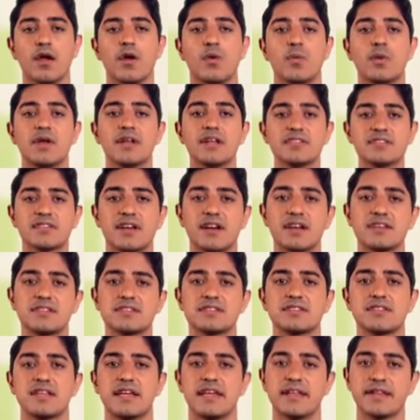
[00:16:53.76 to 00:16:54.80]
We
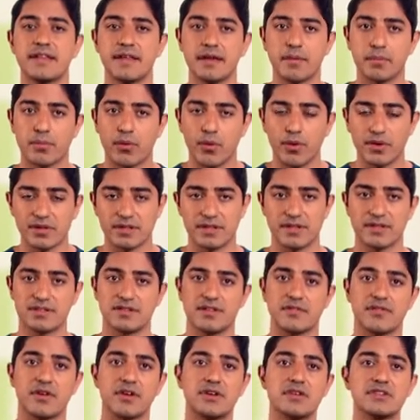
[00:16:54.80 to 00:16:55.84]
discussed the importance
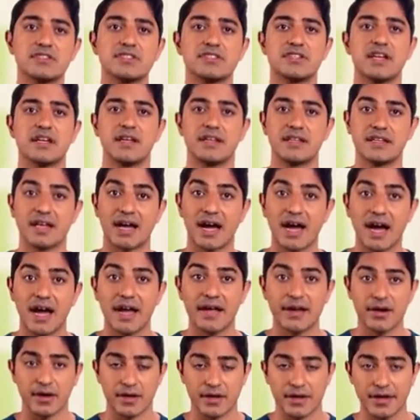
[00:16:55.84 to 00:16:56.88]
of understanding the
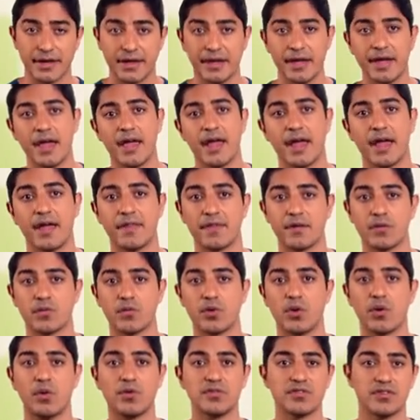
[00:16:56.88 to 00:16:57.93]
hierarchy and the
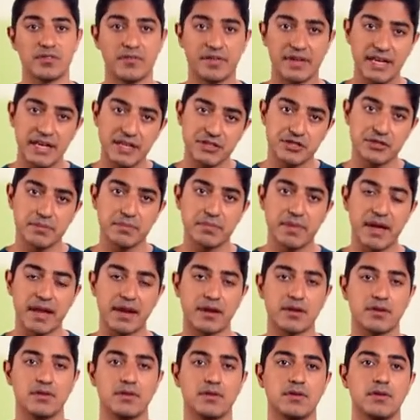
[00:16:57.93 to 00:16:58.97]
roles of each
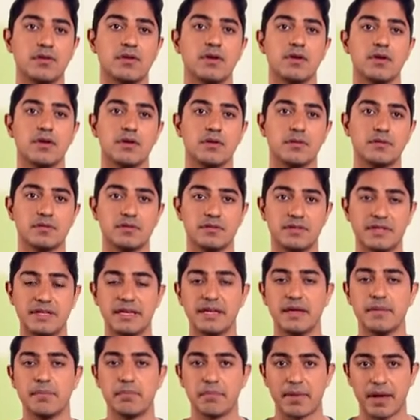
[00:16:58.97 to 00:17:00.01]
medical
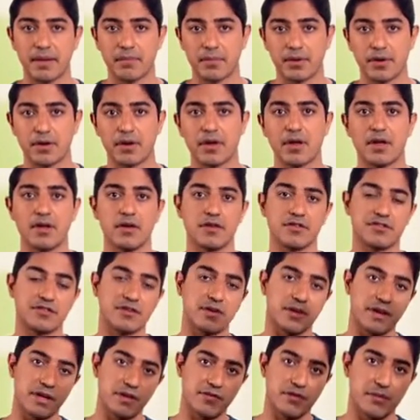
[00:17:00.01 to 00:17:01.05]
team member,
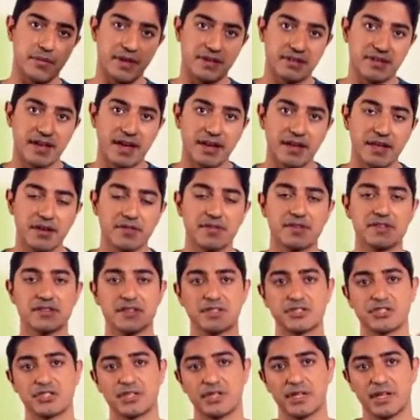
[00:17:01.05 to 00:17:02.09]
starting from the attending
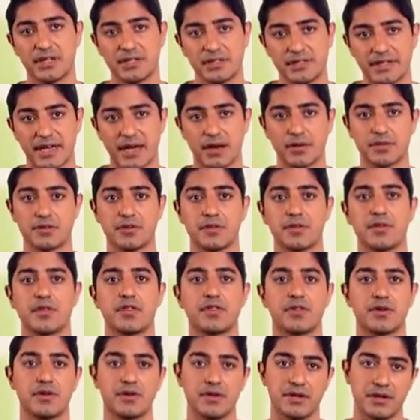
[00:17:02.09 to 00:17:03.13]
physician down to the
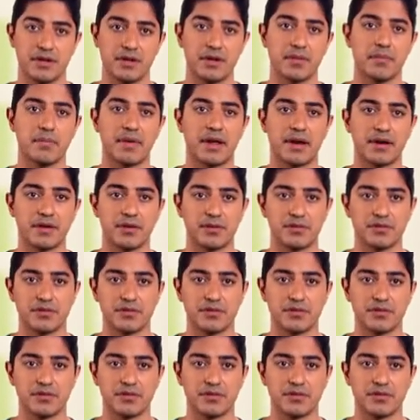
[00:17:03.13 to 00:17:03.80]
third-year medical